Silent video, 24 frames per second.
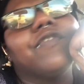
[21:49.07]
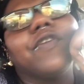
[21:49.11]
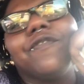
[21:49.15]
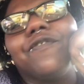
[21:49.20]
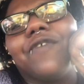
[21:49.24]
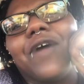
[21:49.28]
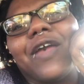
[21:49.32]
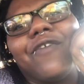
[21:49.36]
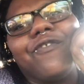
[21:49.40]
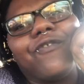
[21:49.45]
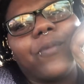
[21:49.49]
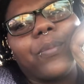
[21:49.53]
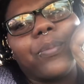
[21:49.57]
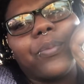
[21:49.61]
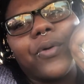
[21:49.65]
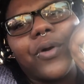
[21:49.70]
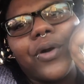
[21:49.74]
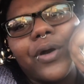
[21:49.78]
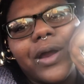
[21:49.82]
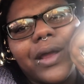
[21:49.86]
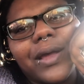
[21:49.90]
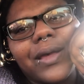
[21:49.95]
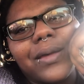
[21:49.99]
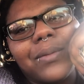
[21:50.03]
to fight for
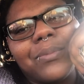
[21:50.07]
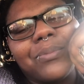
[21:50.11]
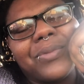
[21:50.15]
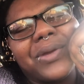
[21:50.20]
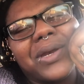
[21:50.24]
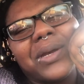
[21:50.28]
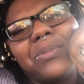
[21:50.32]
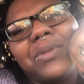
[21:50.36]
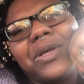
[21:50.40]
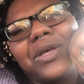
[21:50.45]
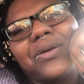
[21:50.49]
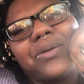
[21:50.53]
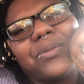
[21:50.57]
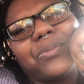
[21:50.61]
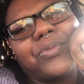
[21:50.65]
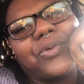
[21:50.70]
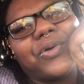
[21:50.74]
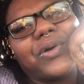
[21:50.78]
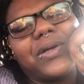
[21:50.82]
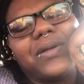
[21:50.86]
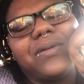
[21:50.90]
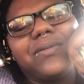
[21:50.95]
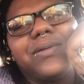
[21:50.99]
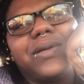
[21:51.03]
parking, but I mean, come
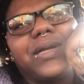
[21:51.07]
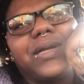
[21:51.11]
on.